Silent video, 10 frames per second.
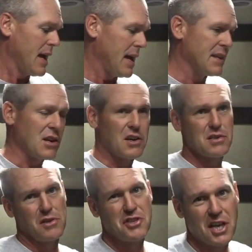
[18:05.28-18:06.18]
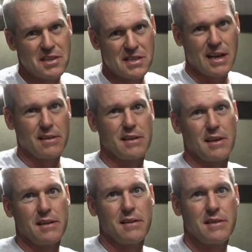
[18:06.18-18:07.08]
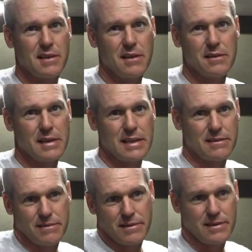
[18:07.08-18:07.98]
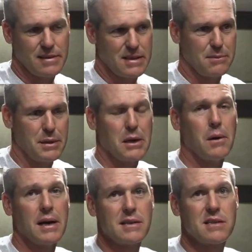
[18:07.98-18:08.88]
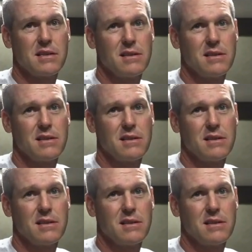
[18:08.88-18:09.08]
it's also a Jensen out there, so it's a POS.